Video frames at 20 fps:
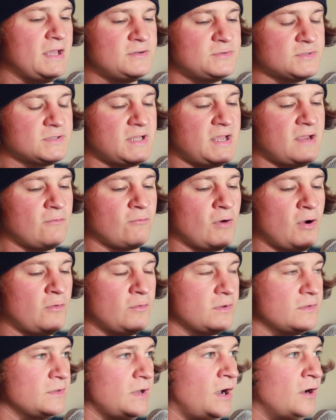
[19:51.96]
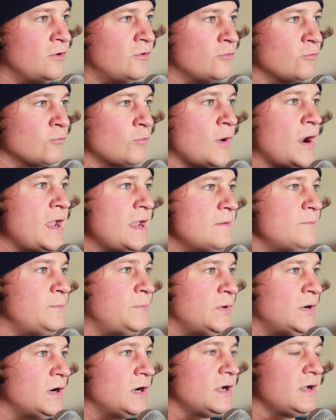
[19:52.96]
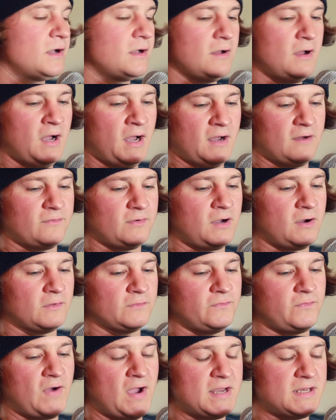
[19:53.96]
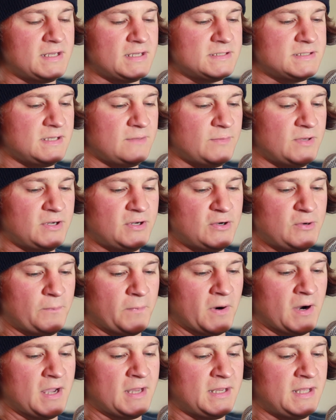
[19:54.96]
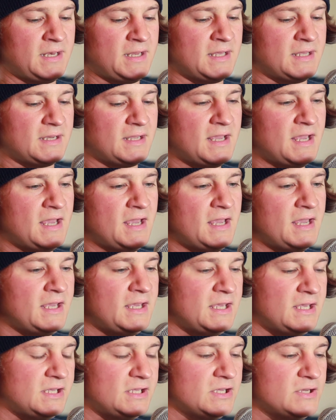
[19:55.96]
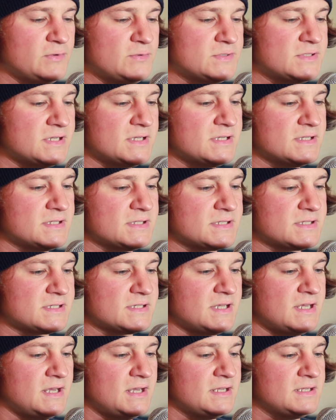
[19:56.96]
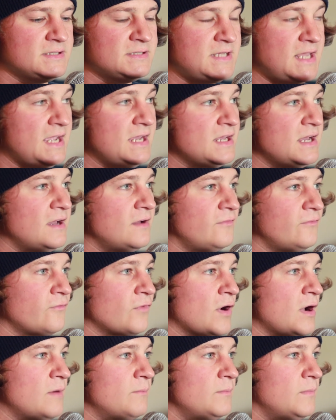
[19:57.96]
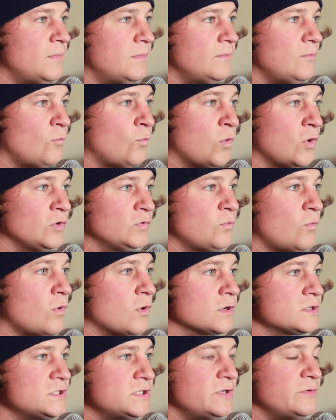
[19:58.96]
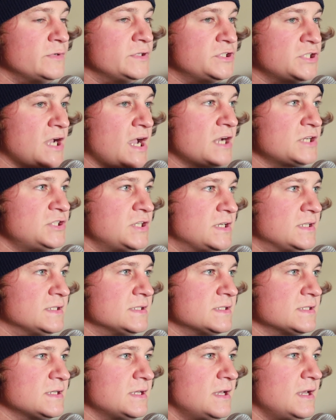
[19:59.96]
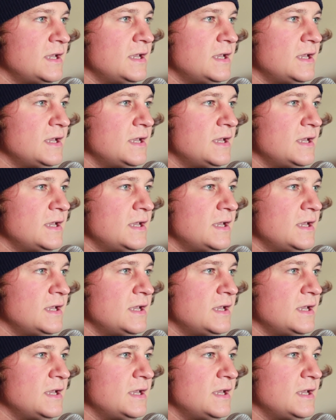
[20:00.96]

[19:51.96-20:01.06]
Andrade, wrote a great book called Finding DB Cooper, and in it, he uses data from World War II ejections